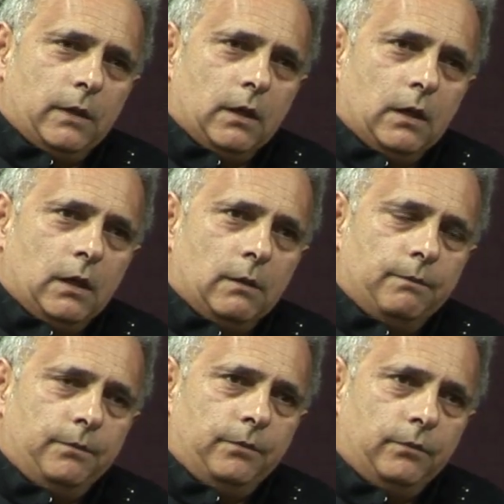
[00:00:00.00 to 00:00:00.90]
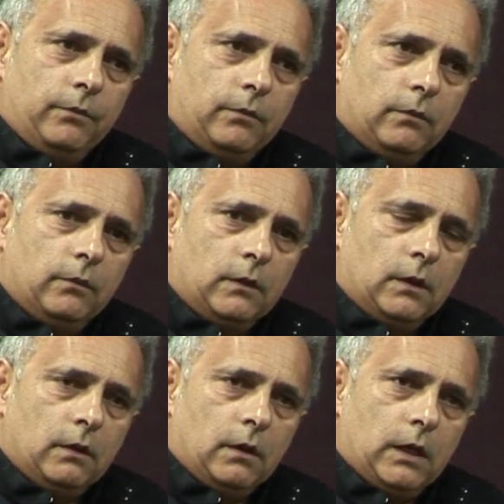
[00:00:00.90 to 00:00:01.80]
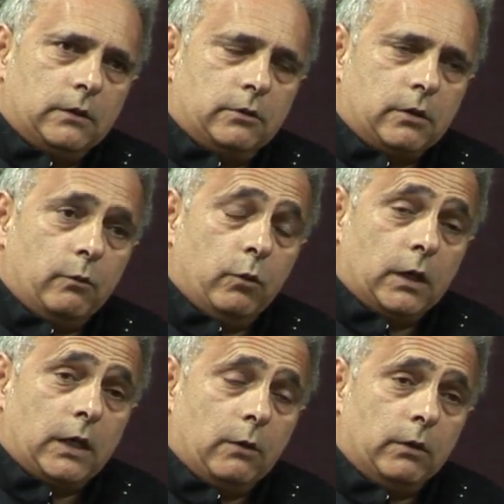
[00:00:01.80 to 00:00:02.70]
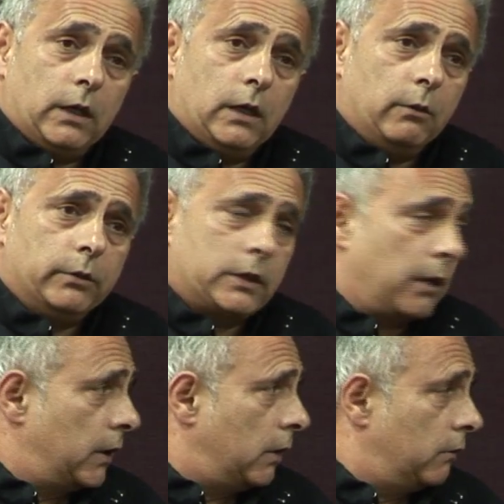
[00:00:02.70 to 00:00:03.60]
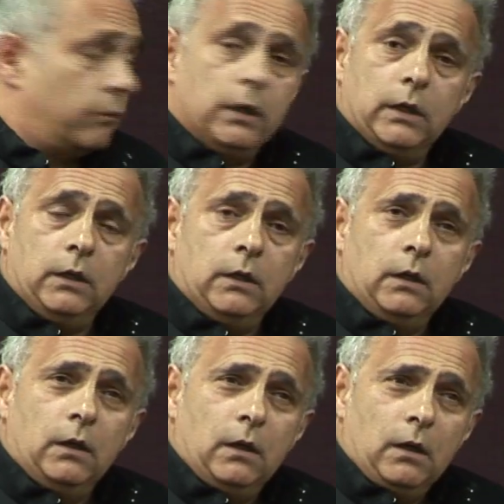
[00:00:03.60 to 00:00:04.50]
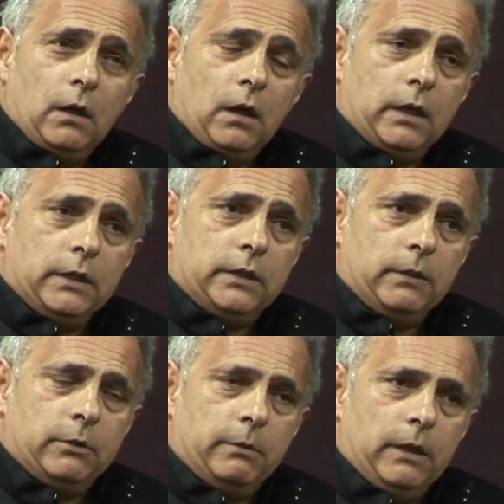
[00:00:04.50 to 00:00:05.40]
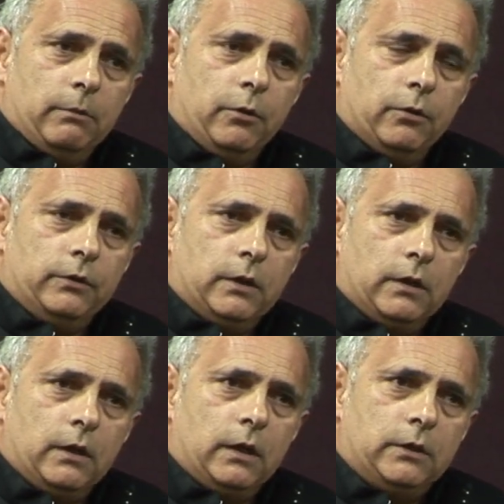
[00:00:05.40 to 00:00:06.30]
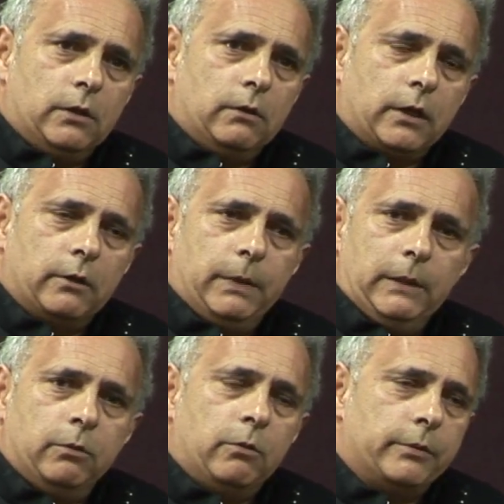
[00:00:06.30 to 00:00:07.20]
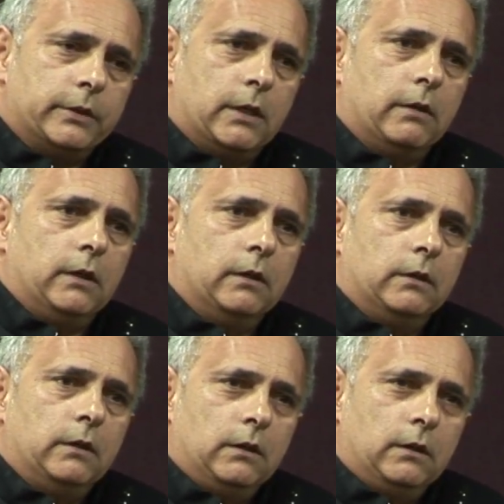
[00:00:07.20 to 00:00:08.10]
I had to try and work out what the hell was going on, really. And it seemed to me important that I told other people what was going on.